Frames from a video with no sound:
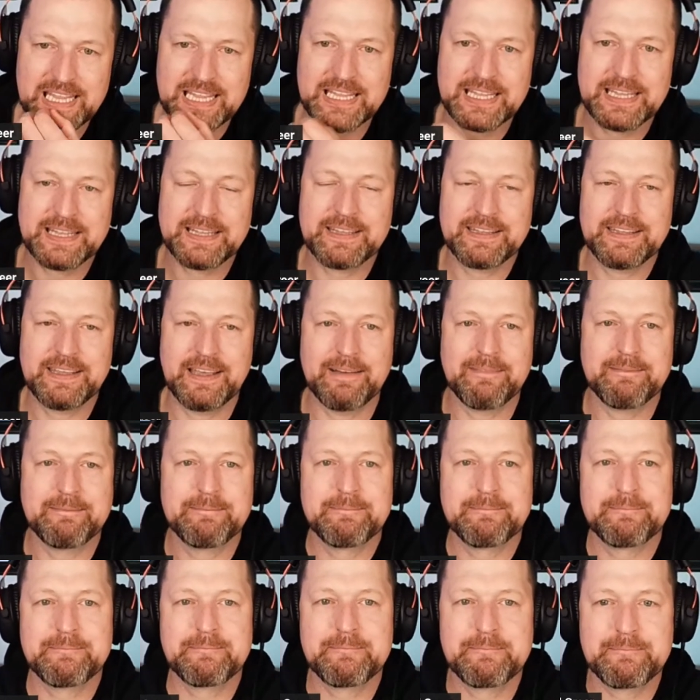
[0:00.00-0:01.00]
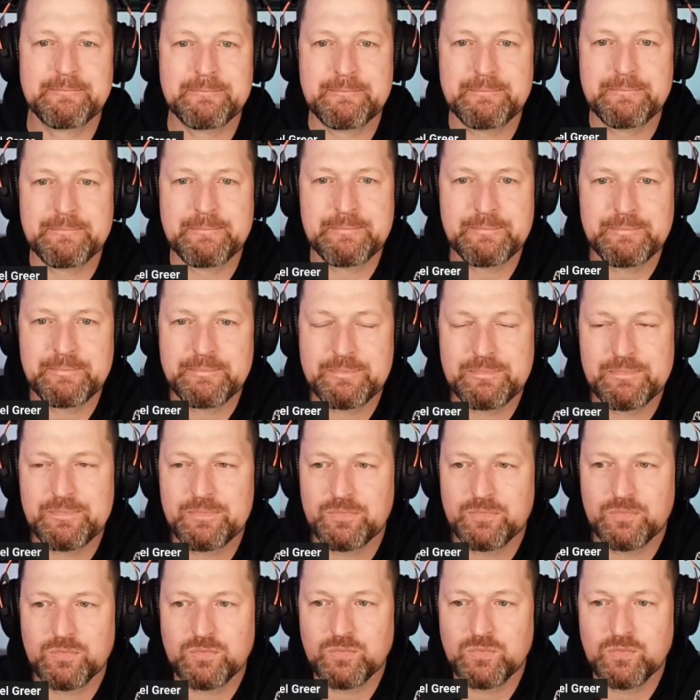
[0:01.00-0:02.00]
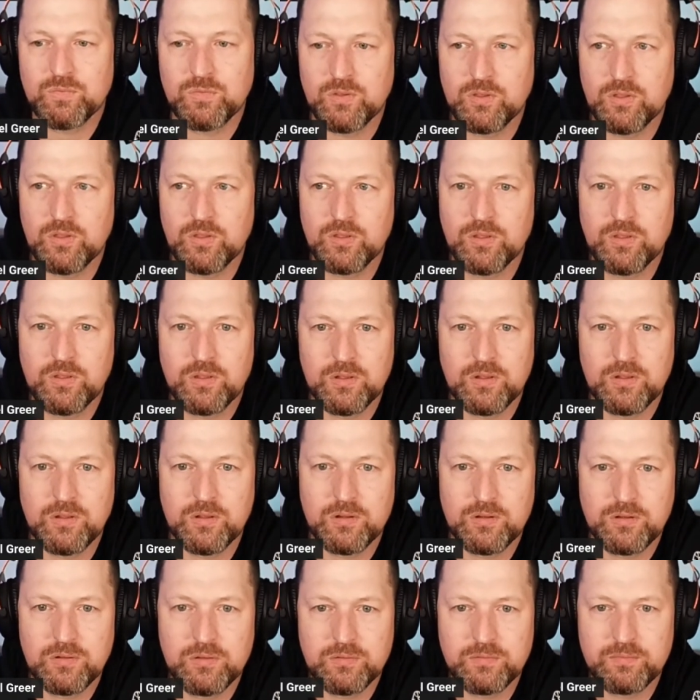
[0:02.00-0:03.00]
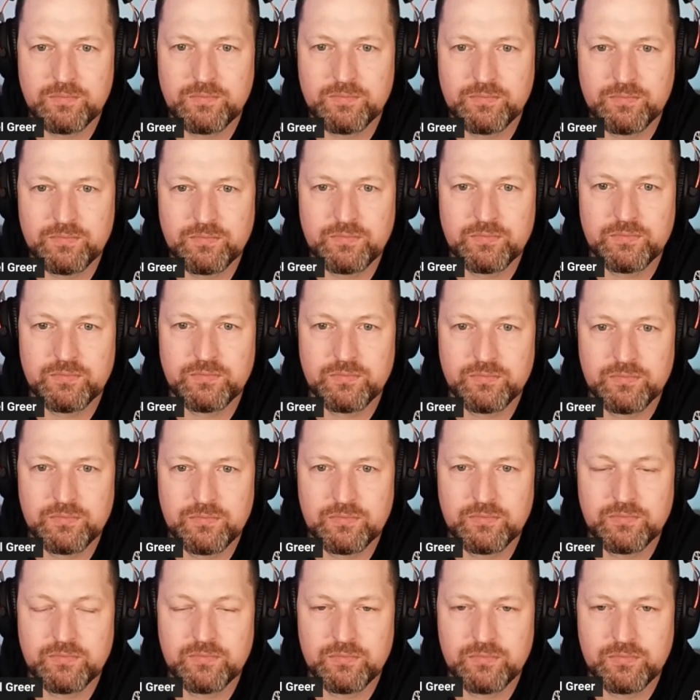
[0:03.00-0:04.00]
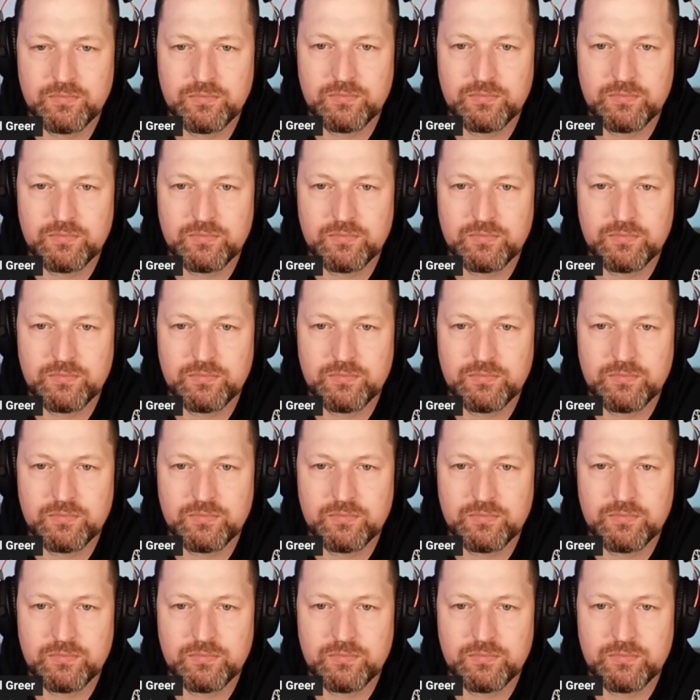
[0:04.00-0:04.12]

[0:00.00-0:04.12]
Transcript: No words are spoken by the person on screen.